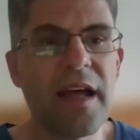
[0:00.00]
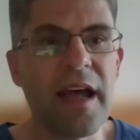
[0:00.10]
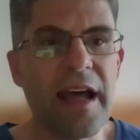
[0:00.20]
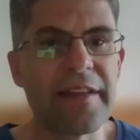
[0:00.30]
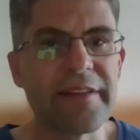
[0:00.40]

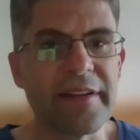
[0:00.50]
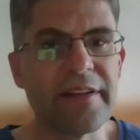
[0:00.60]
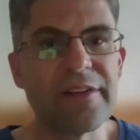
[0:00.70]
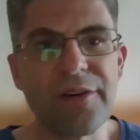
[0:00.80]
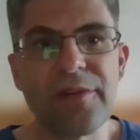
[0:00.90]
And
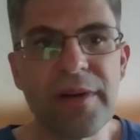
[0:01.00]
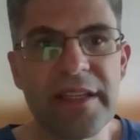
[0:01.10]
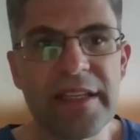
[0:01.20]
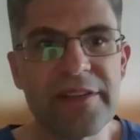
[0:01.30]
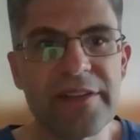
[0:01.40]

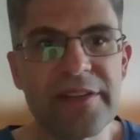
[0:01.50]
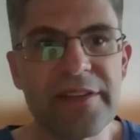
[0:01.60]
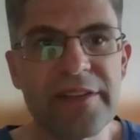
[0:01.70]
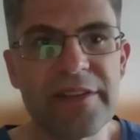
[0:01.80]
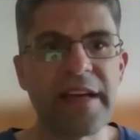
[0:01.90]
normally there is
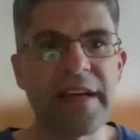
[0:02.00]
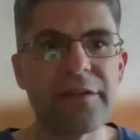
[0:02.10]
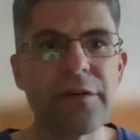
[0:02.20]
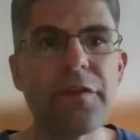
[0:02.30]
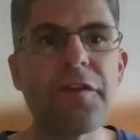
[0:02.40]
some
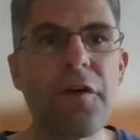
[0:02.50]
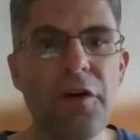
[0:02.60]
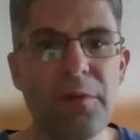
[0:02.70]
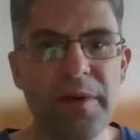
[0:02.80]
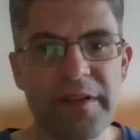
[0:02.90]
kind of
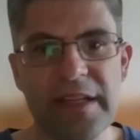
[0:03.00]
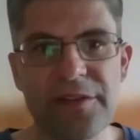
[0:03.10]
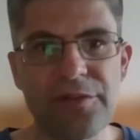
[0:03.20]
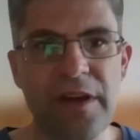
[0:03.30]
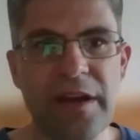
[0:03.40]
form
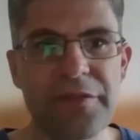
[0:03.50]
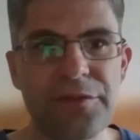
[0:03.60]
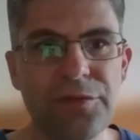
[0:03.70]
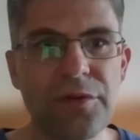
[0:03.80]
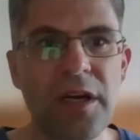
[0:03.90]
that you have
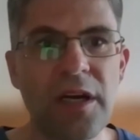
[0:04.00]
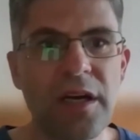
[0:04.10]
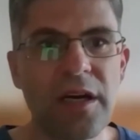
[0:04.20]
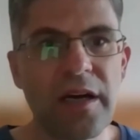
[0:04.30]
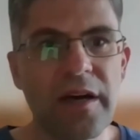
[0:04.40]
to
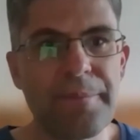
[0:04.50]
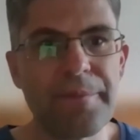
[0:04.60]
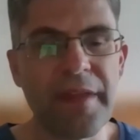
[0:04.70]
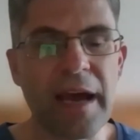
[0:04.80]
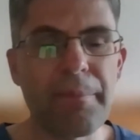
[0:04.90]

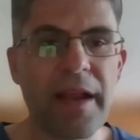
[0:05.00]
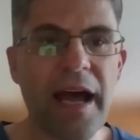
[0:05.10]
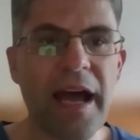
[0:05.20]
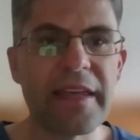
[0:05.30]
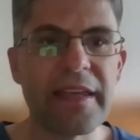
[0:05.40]

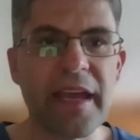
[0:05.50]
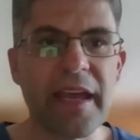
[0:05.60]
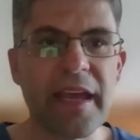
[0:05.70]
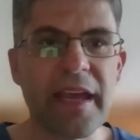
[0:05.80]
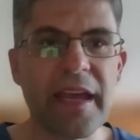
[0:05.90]
apply
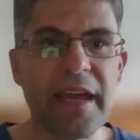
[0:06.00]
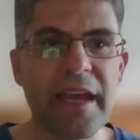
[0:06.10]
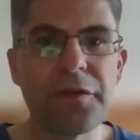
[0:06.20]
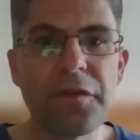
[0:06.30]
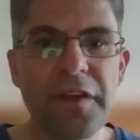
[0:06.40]
and
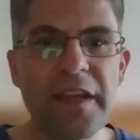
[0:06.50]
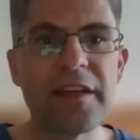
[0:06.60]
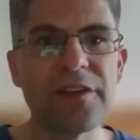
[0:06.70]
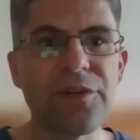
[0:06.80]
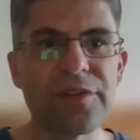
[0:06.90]
fulfill
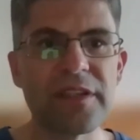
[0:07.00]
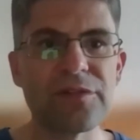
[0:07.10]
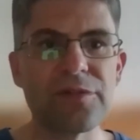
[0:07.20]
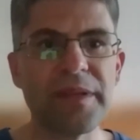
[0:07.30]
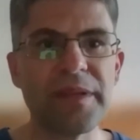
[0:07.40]
in order
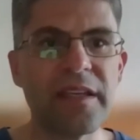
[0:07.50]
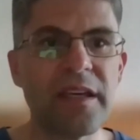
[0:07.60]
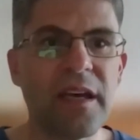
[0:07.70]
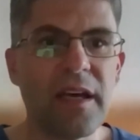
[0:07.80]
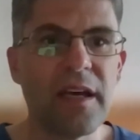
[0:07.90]
to be
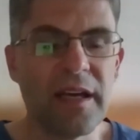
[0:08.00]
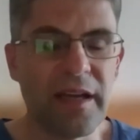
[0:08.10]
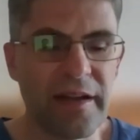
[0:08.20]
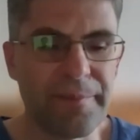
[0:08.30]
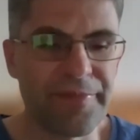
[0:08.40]

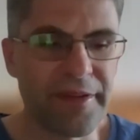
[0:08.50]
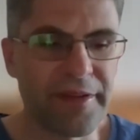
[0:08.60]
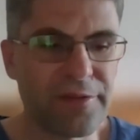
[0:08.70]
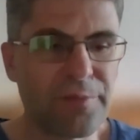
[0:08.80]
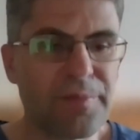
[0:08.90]

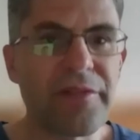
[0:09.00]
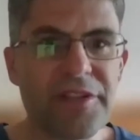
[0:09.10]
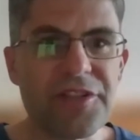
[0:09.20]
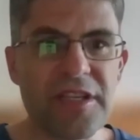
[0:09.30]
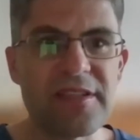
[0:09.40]

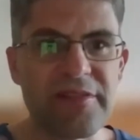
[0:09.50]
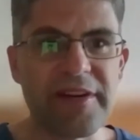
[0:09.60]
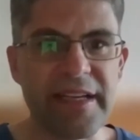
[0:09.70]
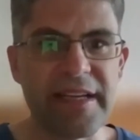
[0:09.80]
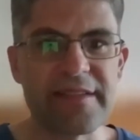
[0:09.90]

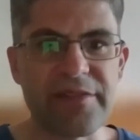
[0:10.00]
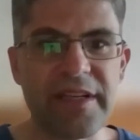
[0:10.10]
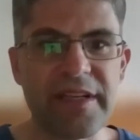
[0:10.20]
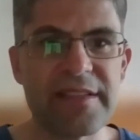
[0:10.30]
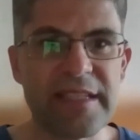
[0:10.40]
registered as a
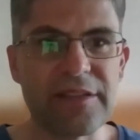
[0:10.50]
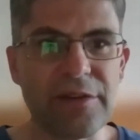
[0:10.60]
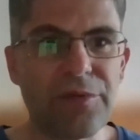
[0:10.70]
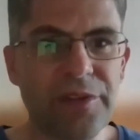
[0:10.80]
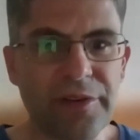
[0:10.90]
real estate
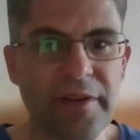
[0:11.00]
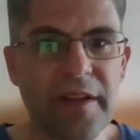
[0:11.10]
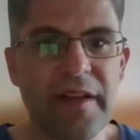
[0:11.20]
owner.